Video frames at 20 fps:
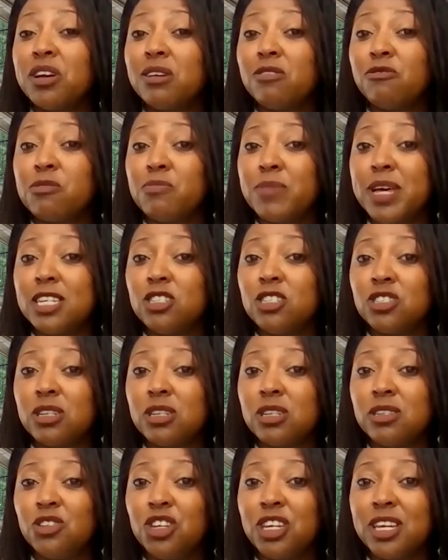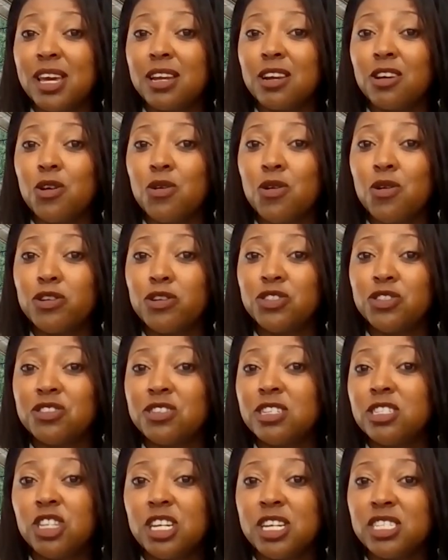information, you can go onto
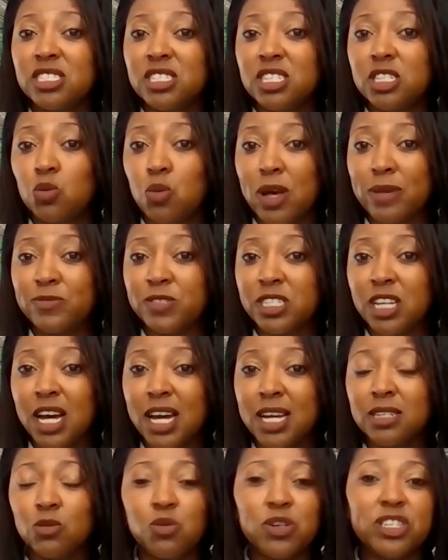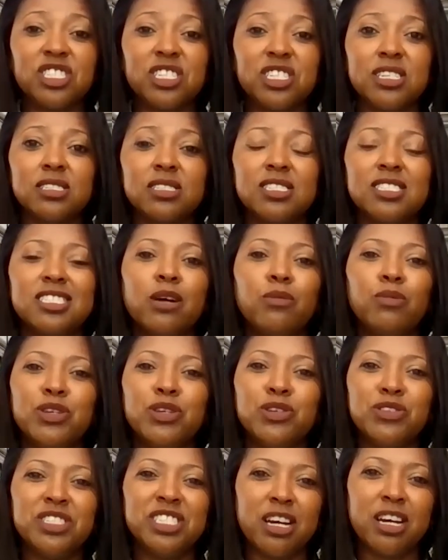the JSE's website, which is
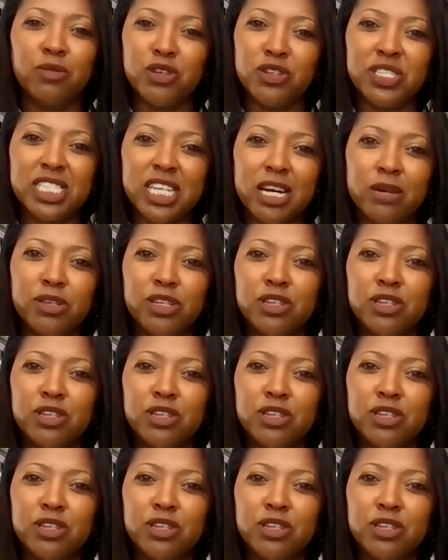www.jse.co.za.